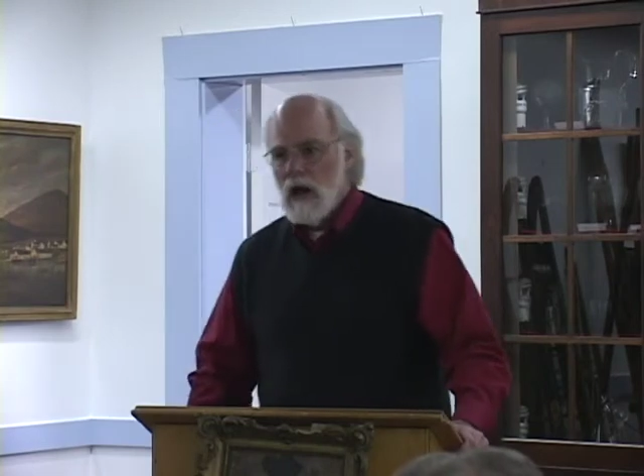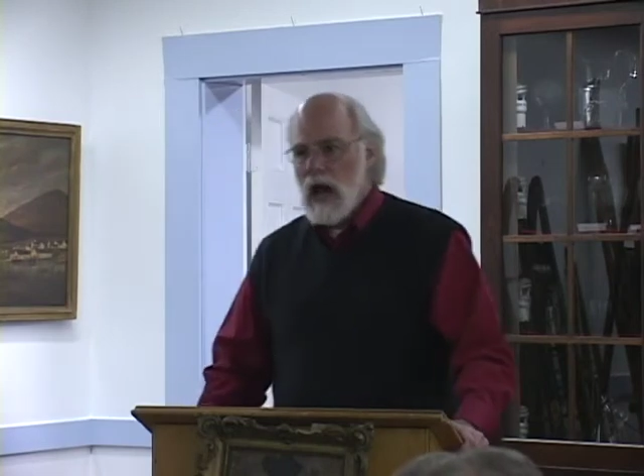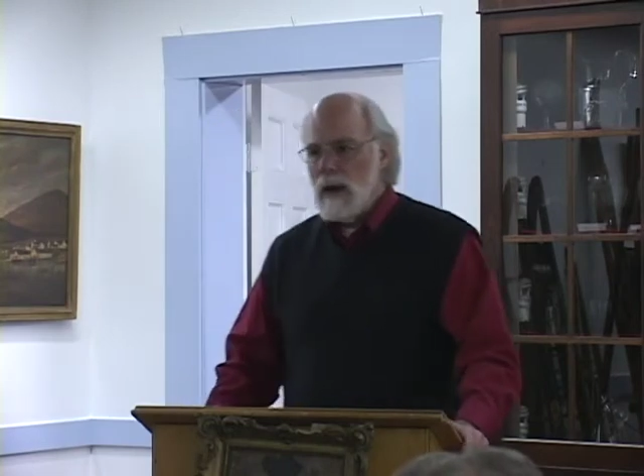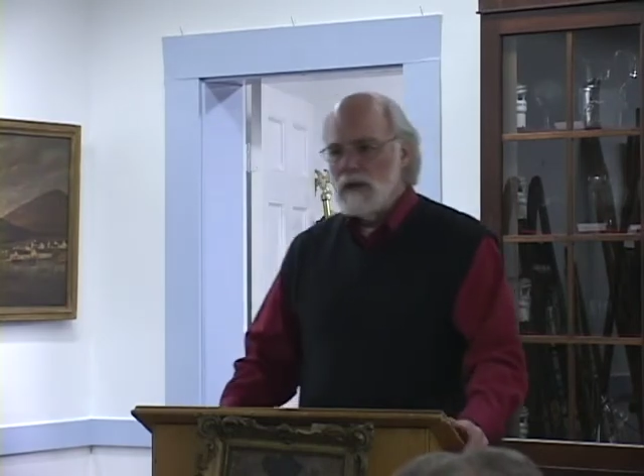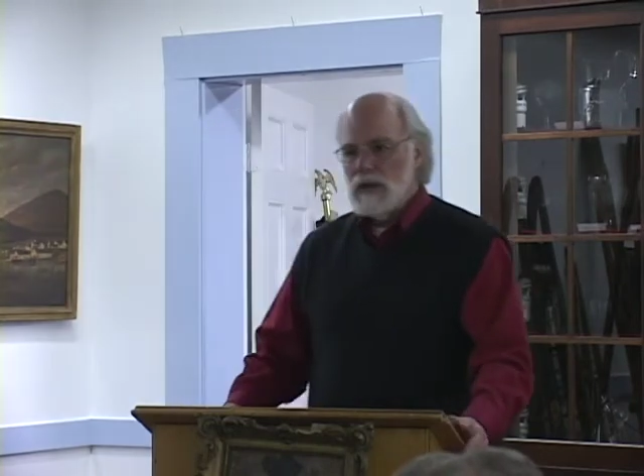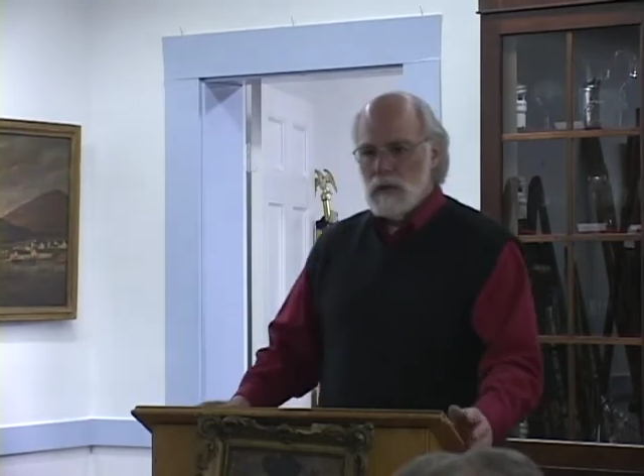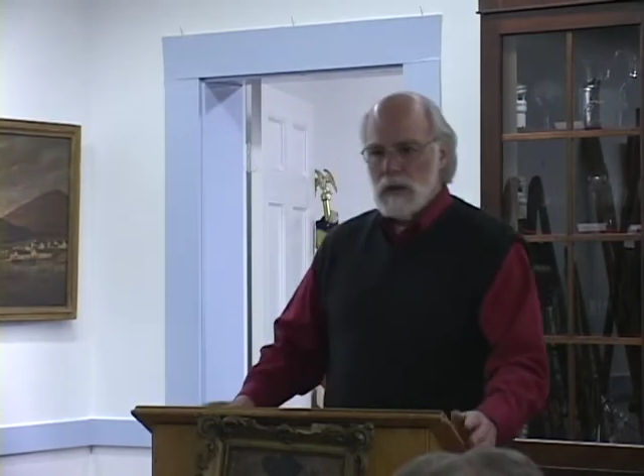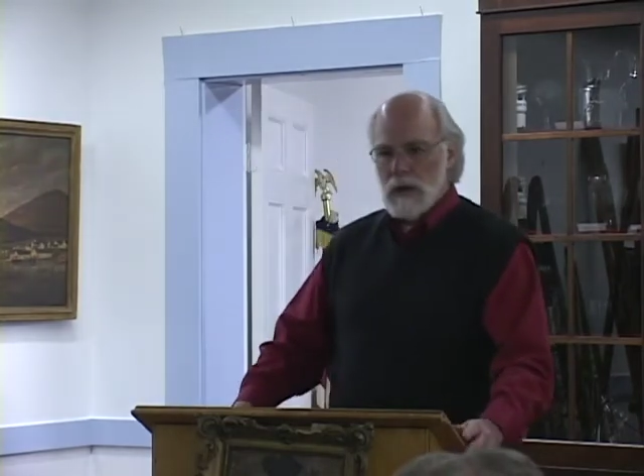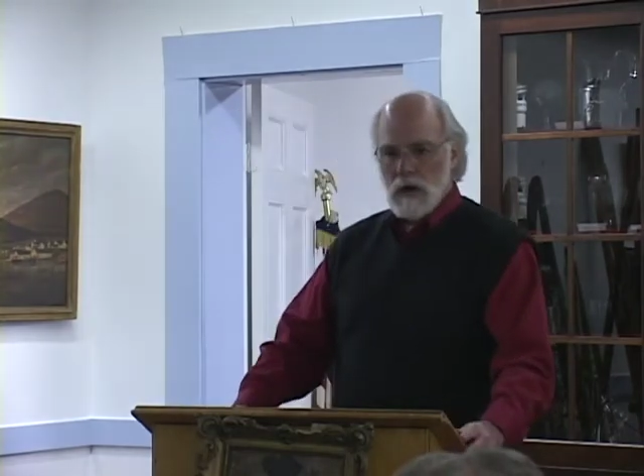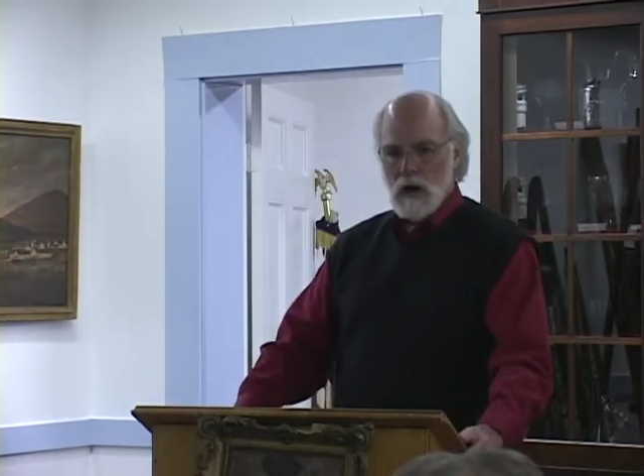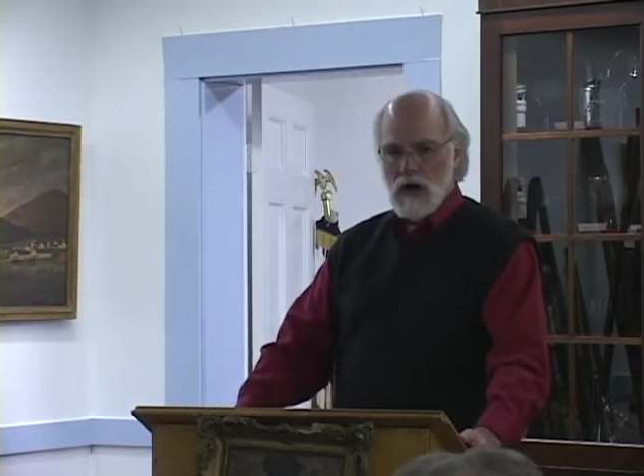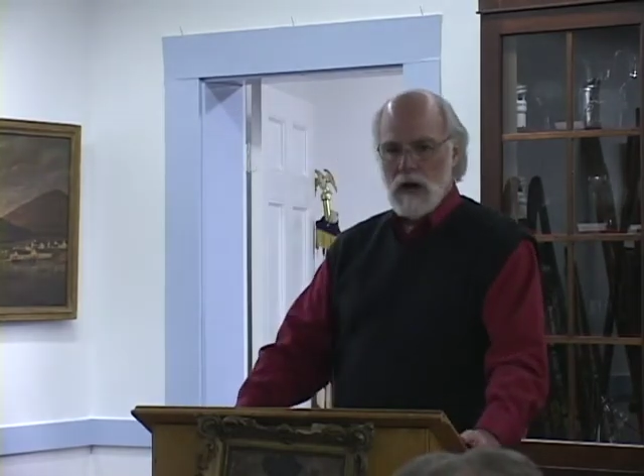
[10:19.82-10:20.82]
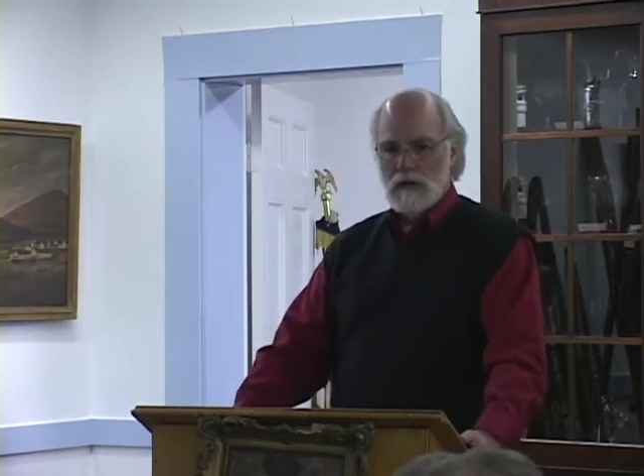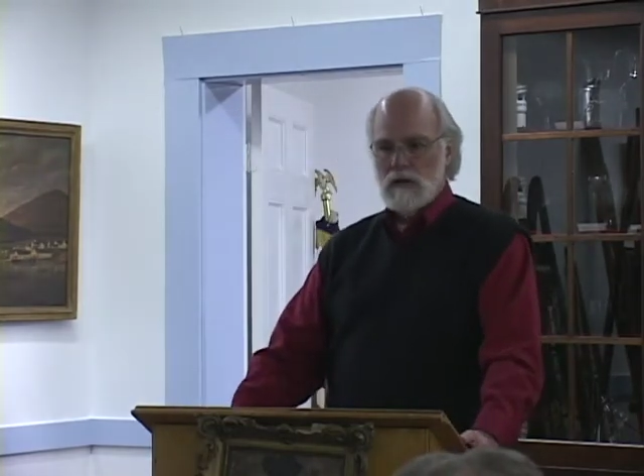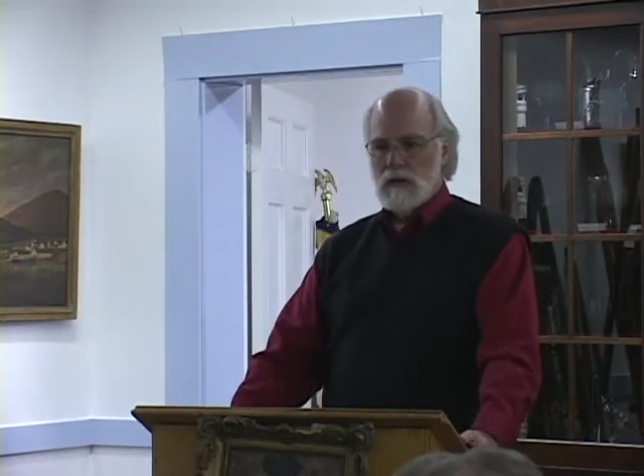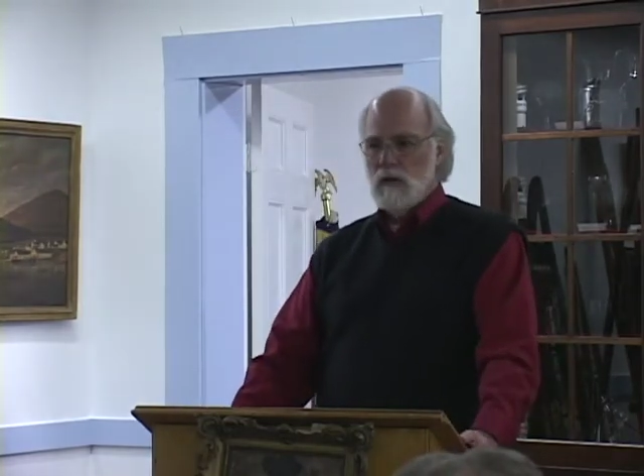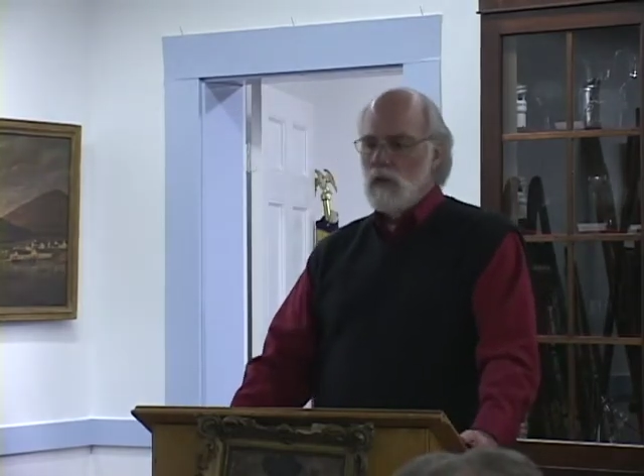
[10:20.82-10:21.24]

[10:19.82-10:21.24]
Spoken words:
How much would it cost?